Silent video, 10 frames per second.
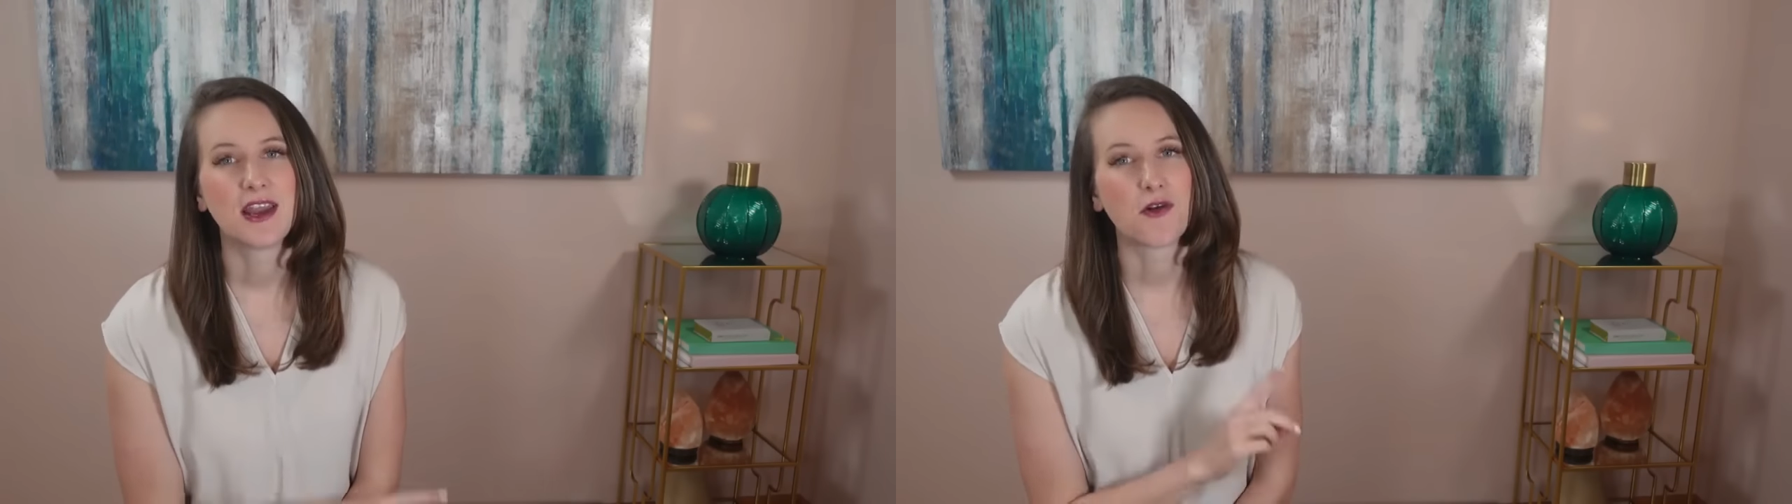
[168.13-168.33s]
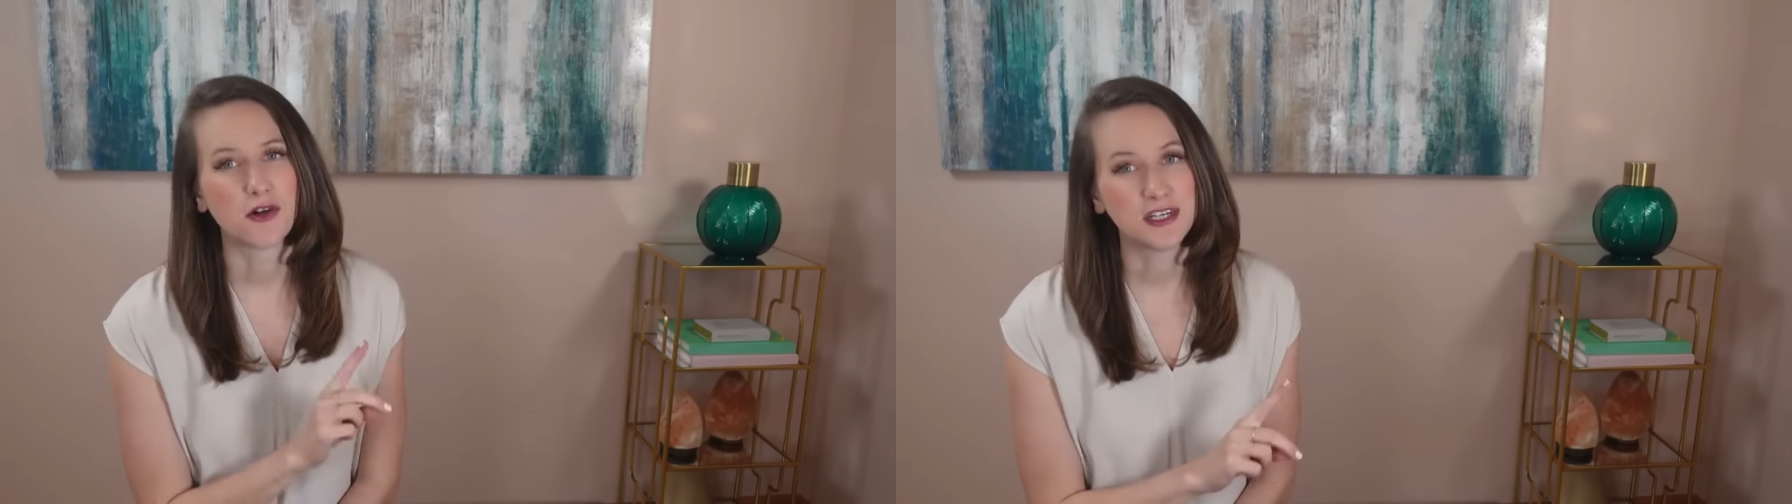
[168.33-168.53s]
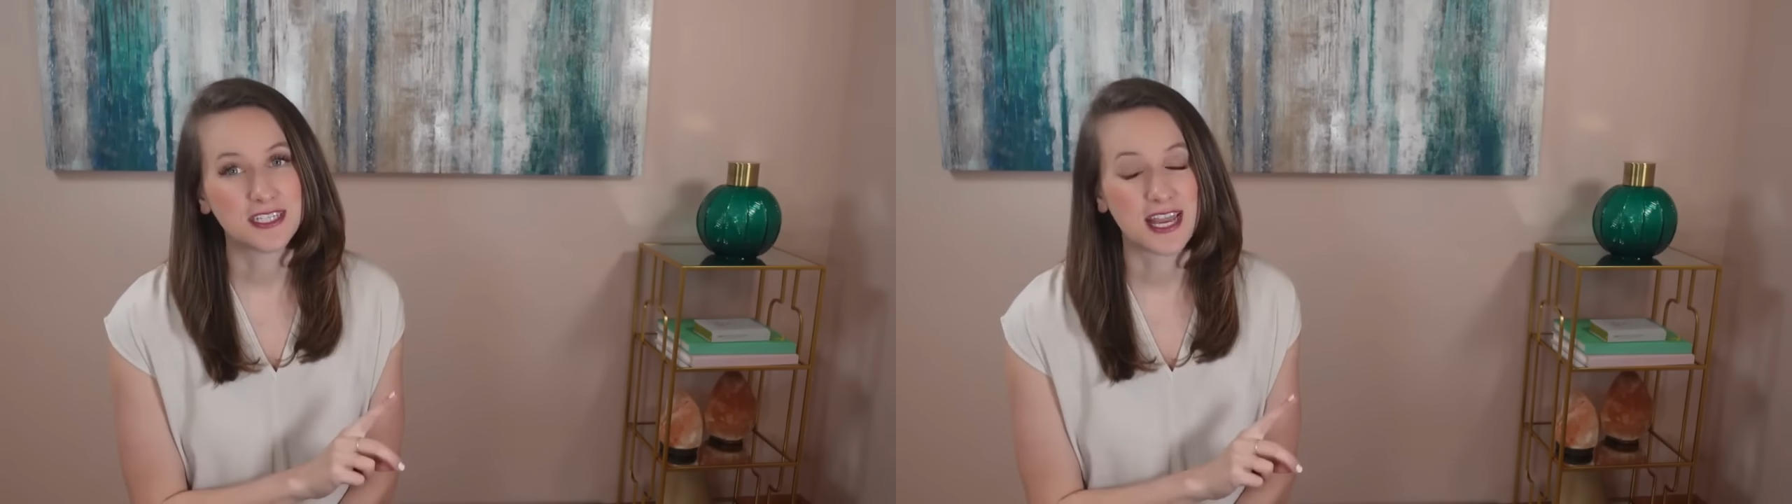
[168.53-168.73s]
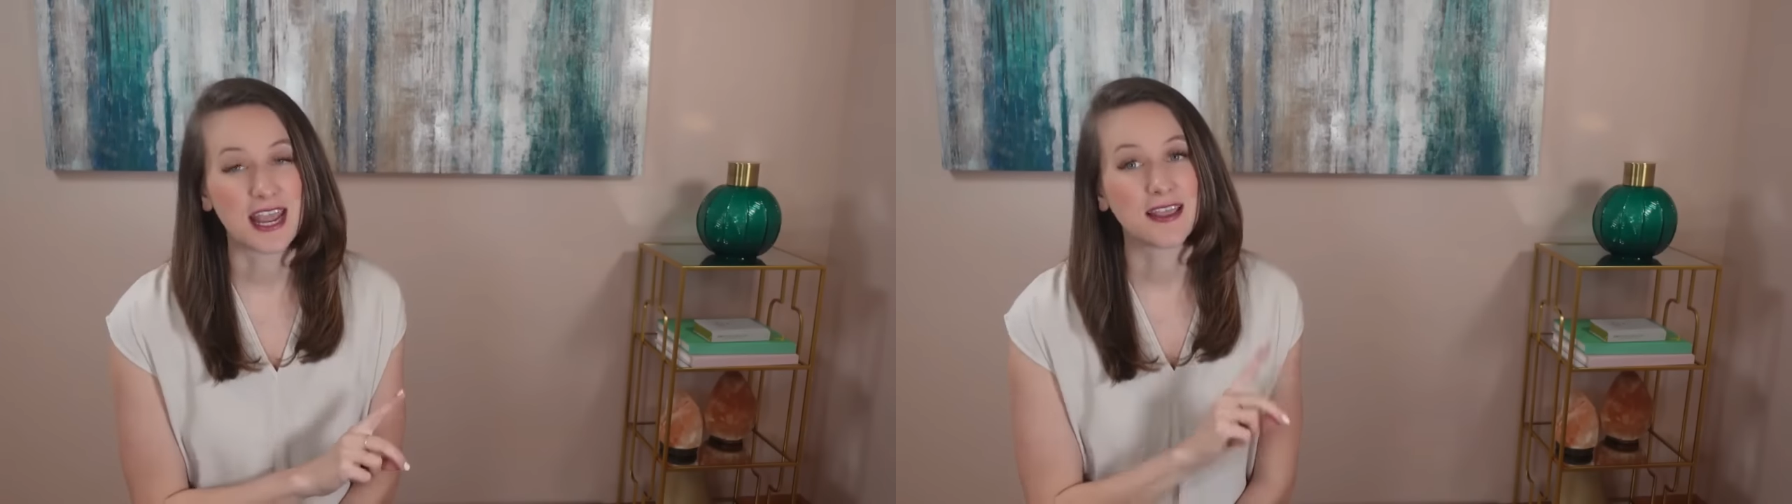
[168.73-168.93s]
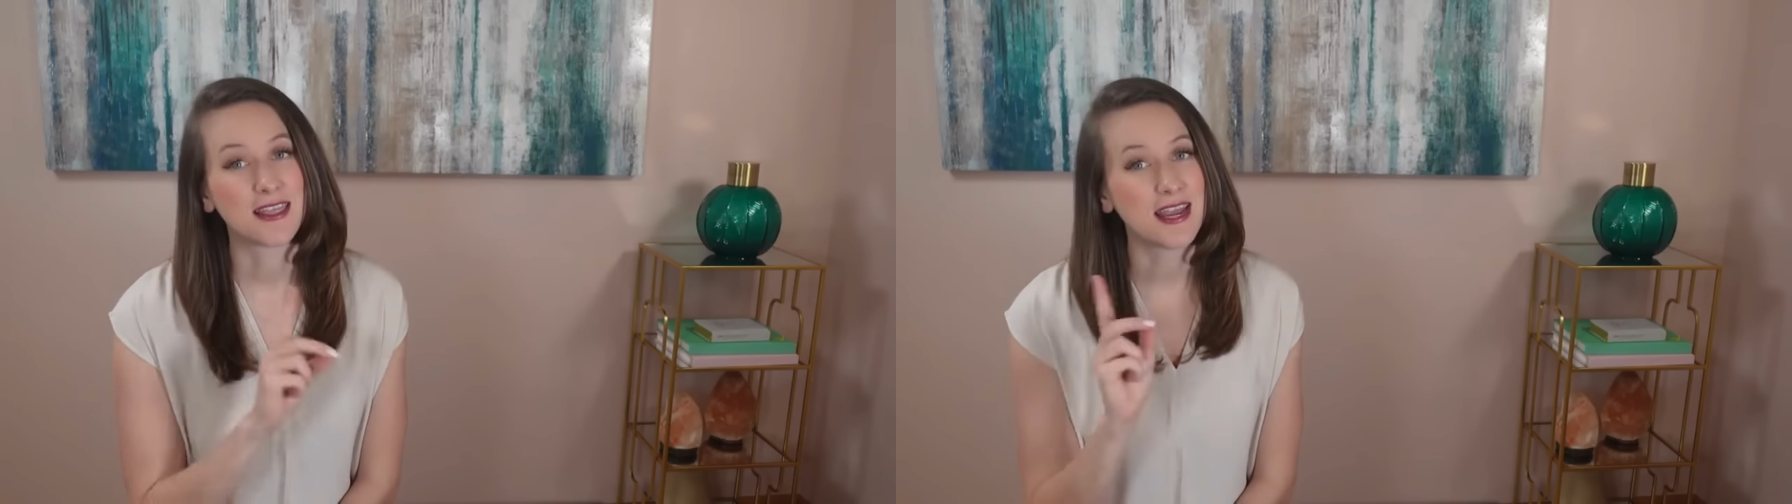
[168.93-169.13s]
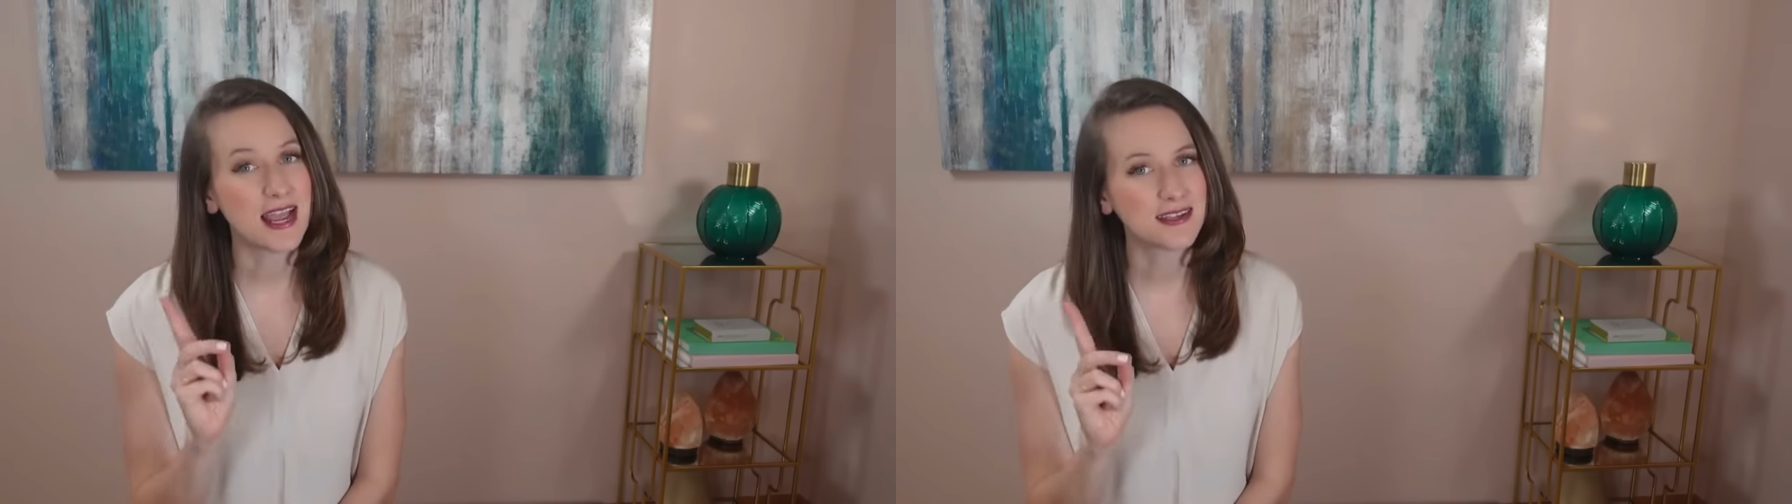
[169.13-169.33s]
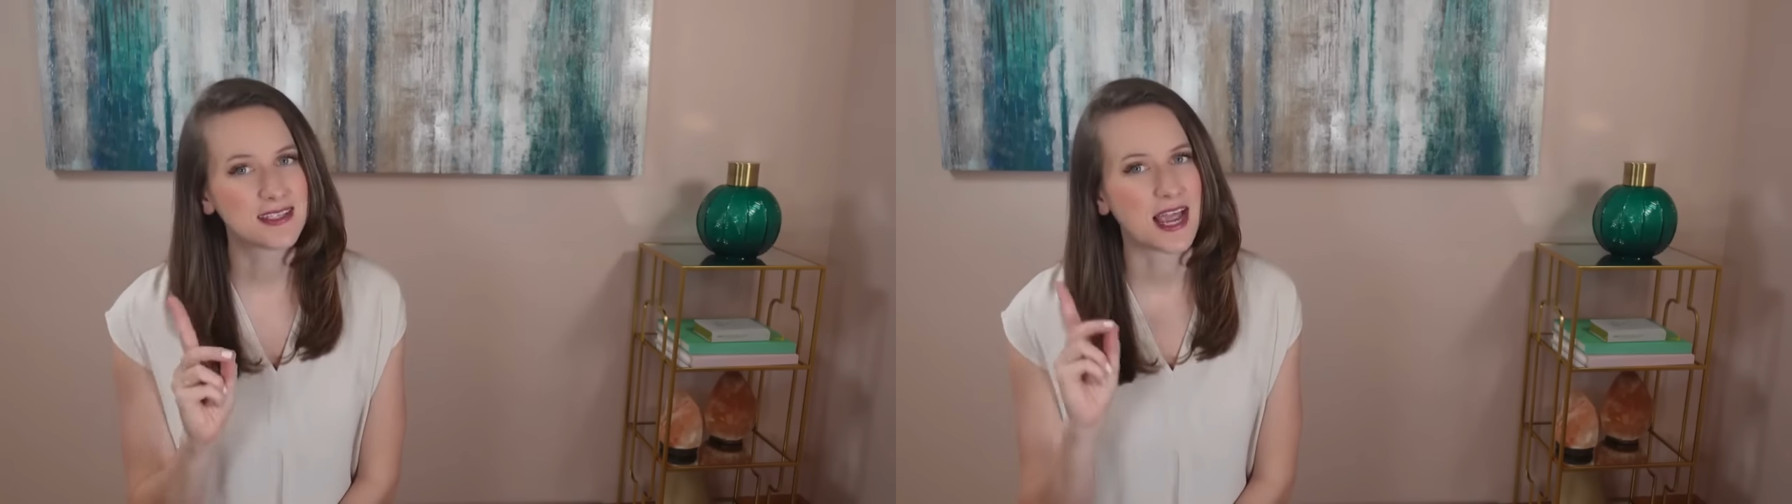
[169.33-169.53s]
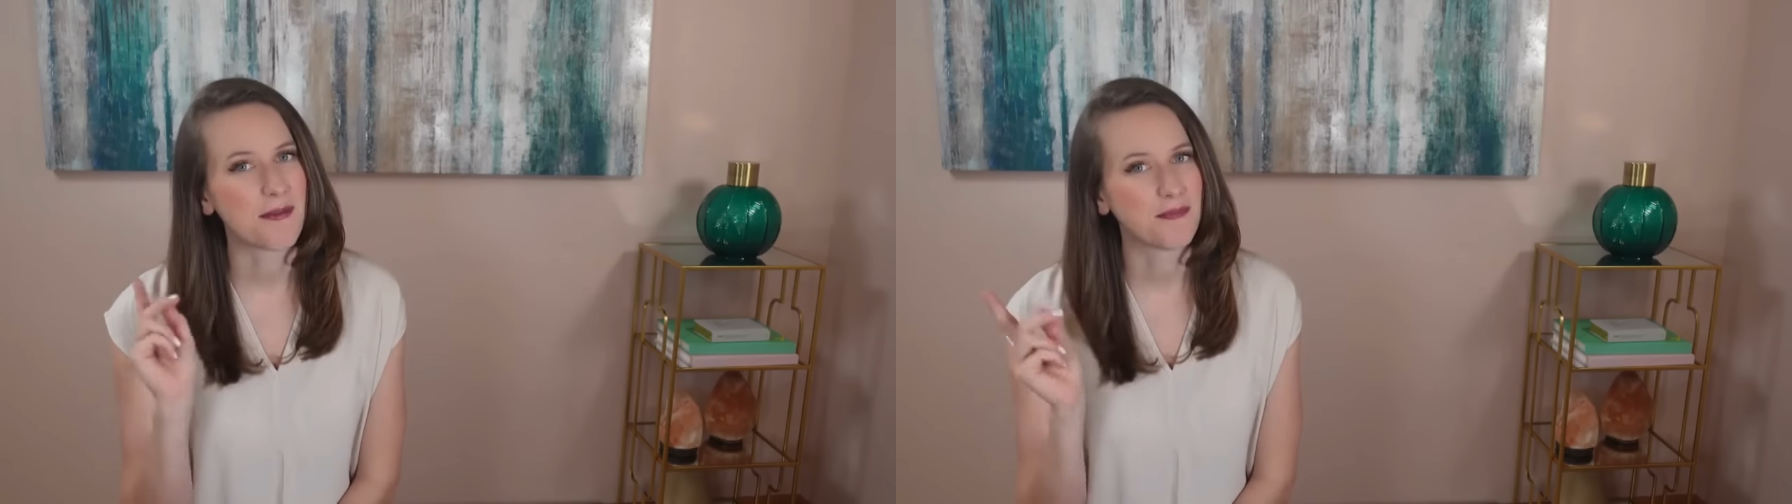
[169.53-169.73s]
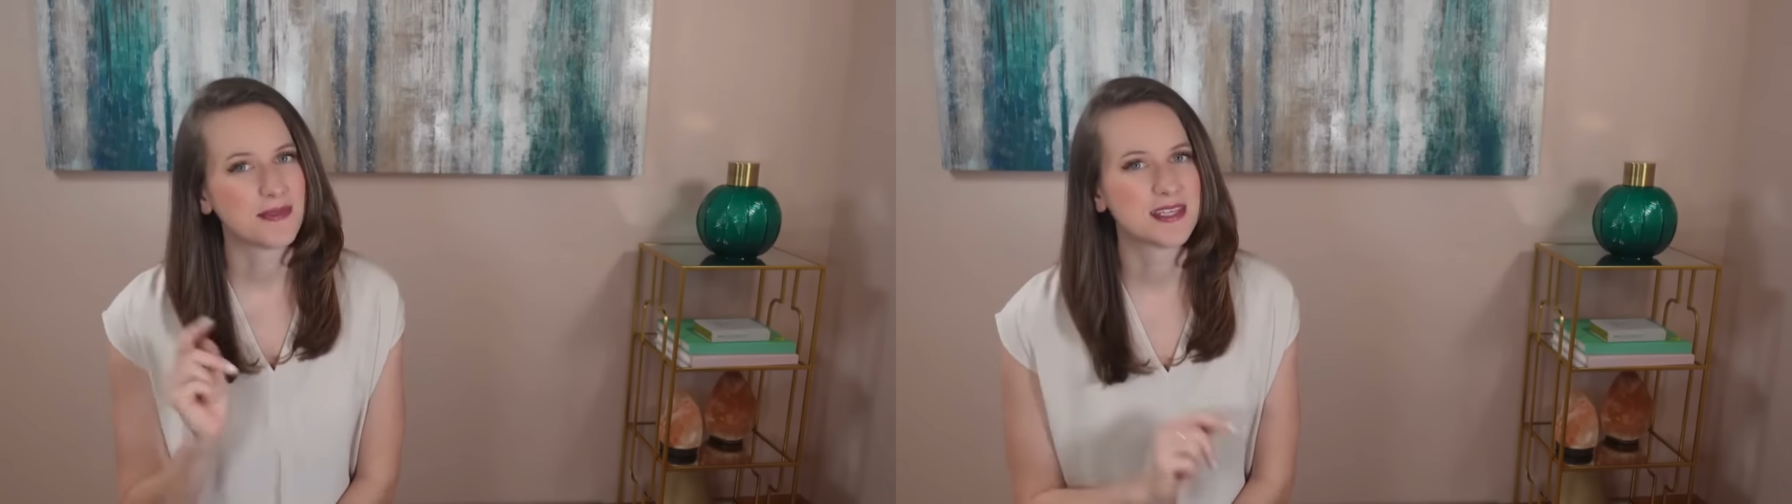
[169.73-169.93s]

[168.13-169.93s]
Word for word: in order to take the next step,